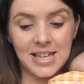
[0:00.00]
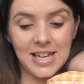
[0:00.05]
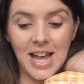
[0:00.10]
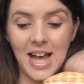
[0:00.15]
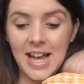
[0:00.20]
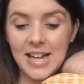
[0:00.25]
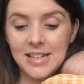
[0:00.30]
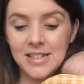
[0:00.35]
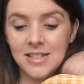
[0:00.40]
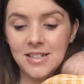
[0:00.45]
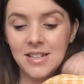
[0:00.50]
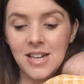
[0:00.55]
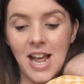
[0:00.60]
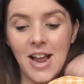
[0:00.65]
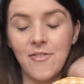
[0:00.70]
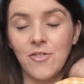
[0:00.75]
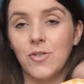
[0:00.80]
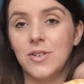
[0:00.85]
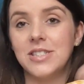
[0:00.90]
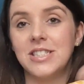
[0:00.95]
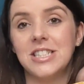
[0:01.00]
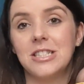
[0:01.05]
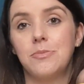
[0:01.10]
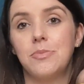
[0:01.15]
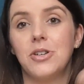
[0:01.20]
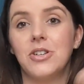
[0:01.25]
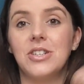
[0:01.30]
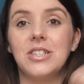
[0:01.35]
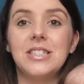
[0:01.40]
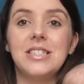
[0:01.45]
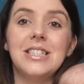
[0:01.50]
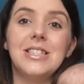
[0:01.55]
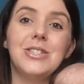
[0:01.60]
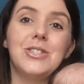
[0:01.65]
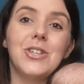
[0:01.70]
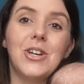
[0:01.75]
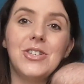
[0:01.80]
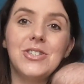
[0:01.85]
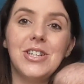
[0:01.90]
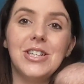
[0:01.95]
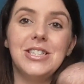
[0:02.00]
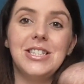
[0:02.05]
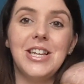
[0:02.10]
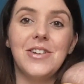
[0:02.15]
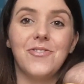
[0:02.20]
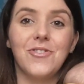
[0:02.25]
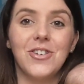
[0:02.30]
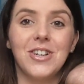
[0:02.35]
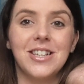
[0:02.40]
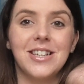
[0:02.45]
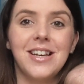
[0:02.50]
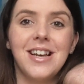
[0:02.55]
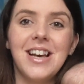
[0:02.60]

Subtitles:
Again, everyone's experience is so, so different.